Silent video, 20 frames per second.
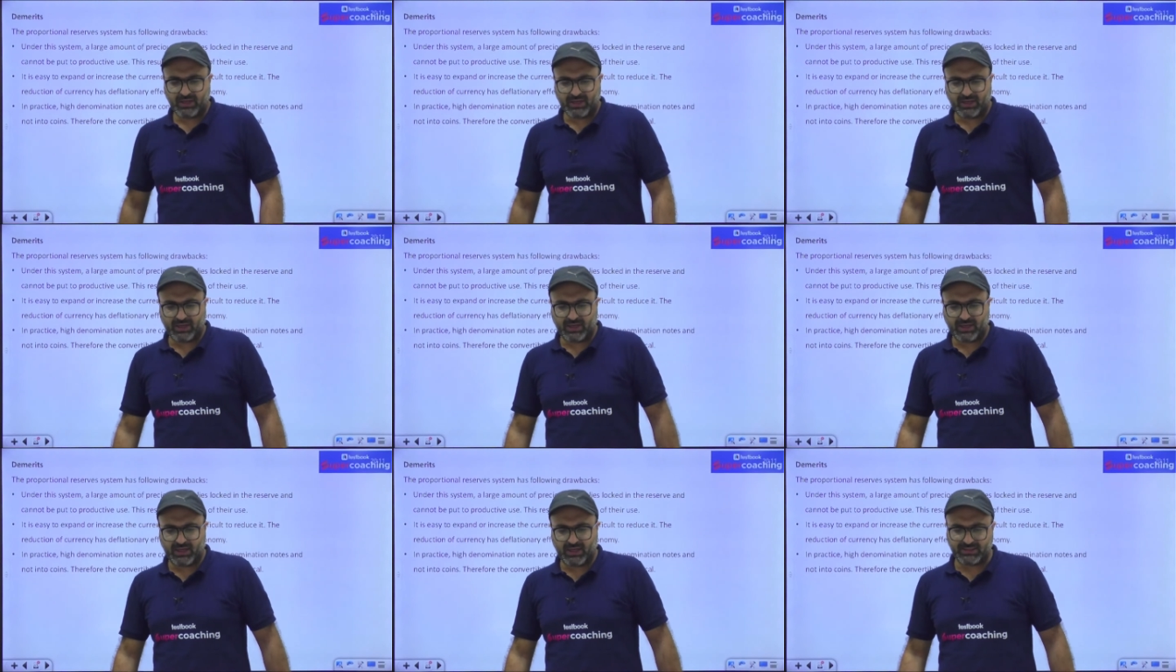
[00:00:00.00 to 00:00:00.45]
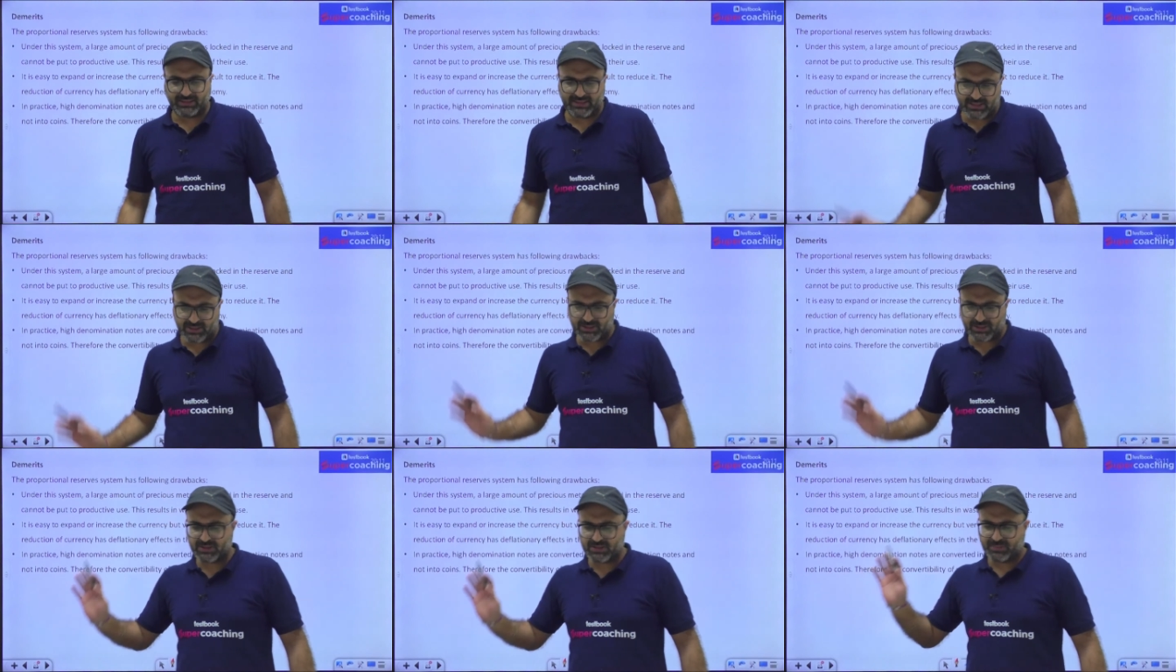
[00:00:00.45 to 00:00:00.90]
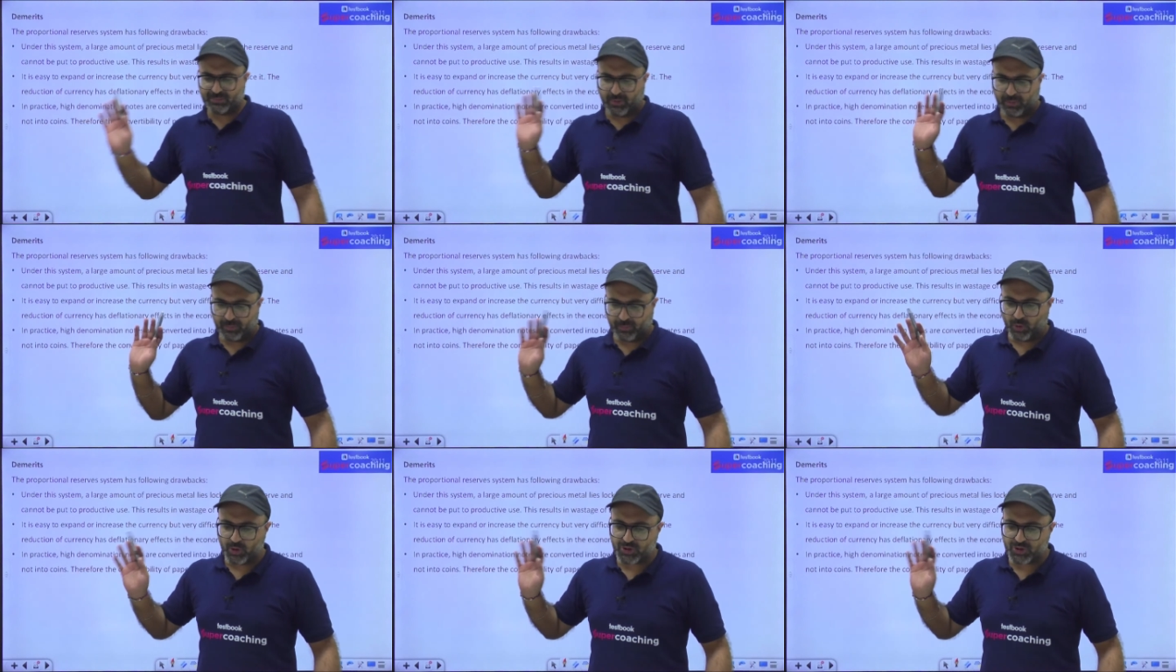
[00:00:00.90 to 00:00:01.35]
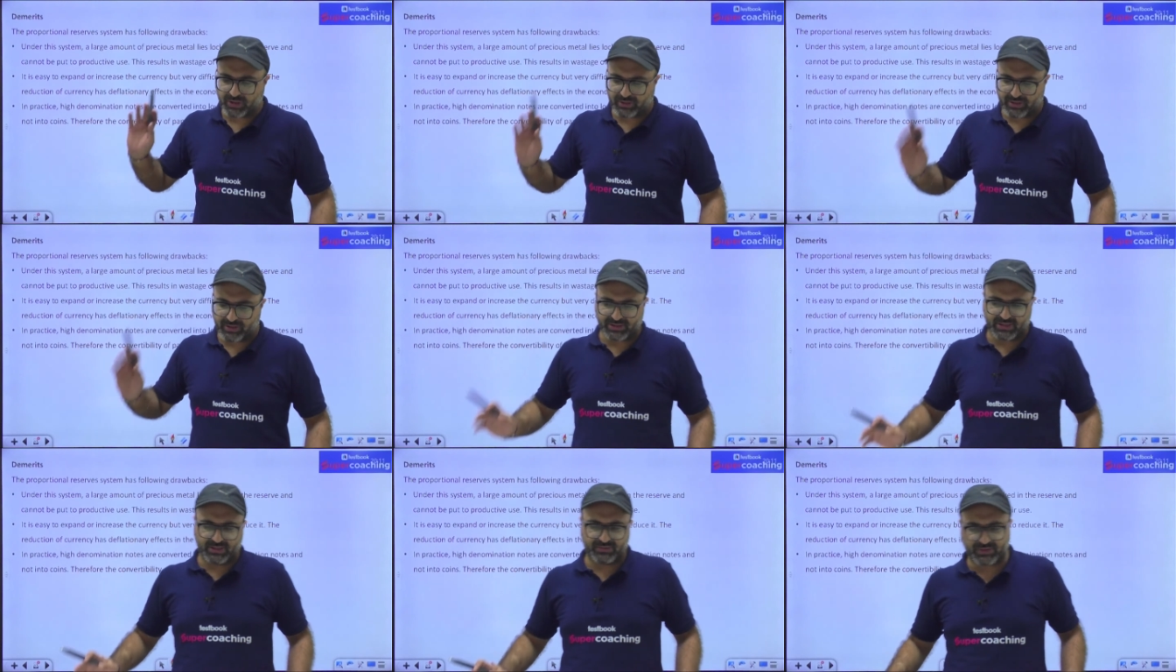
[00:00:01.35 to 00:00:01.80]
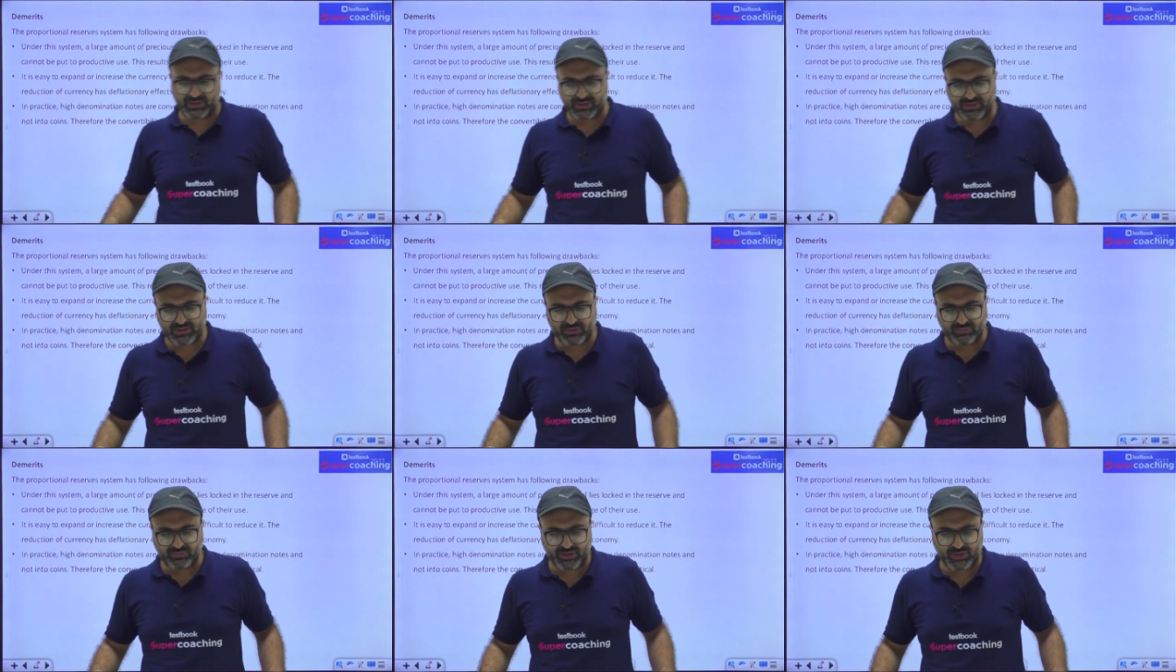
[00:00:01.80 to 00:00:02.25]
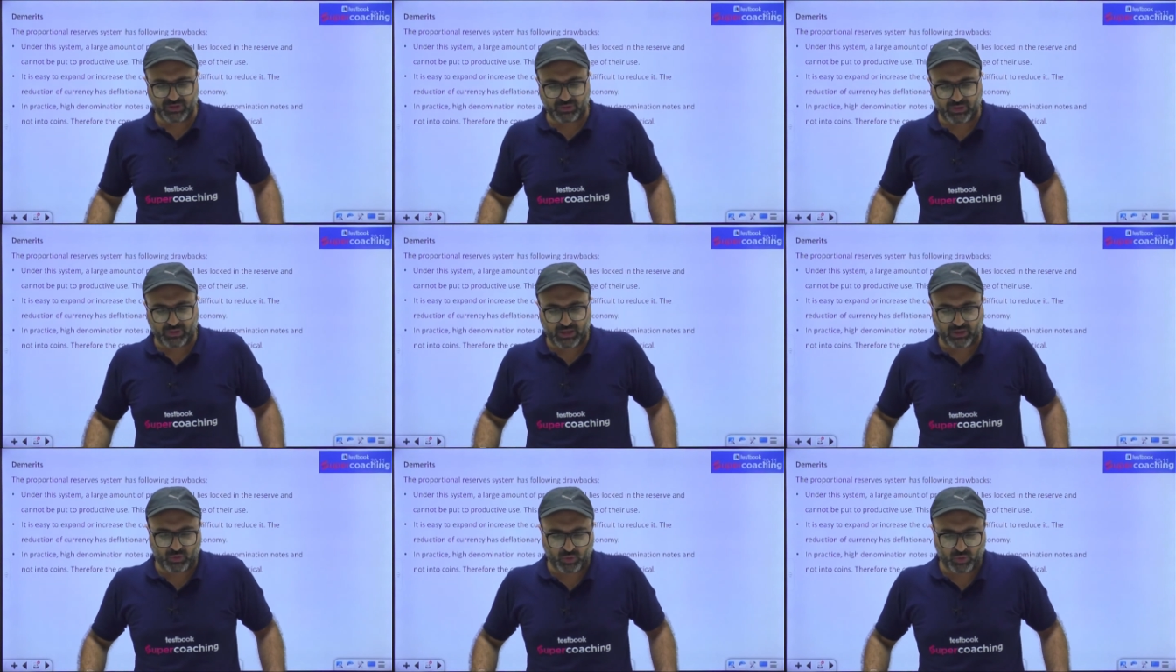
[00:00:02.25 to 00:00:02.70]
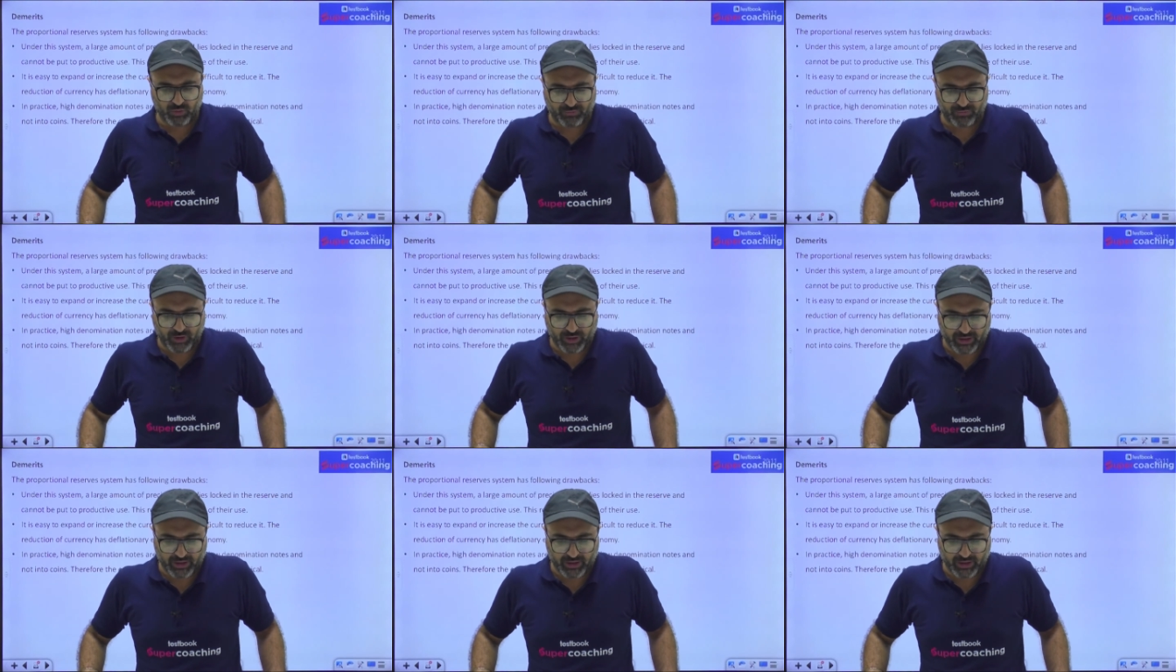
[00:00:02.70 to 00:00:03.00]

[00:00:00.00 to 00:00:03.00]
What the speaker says: this proportional reserve system, which you can go for it.